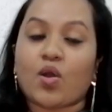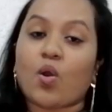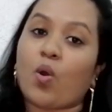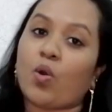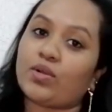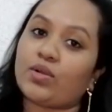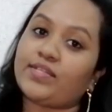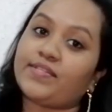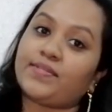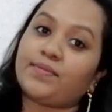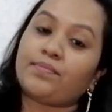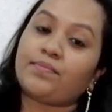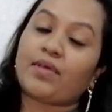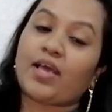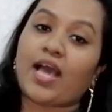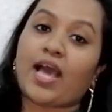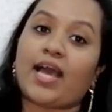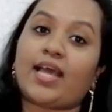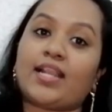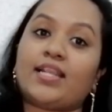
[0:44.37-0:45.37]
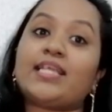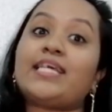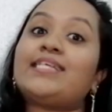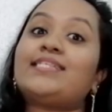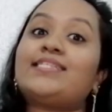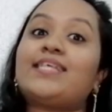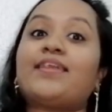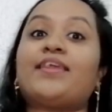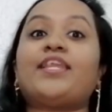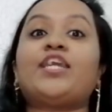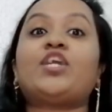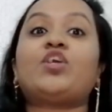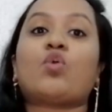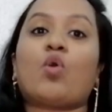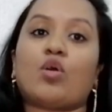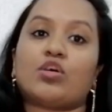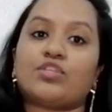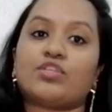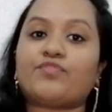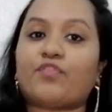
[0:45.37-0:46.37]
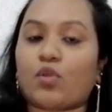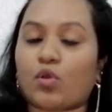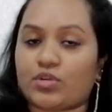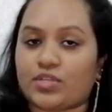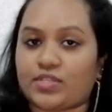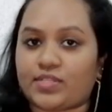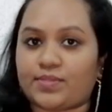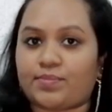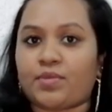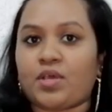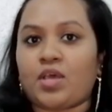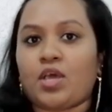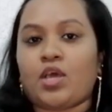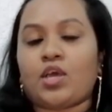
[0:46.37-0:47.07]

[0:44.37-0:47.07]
Autism, and is there any cause for autism?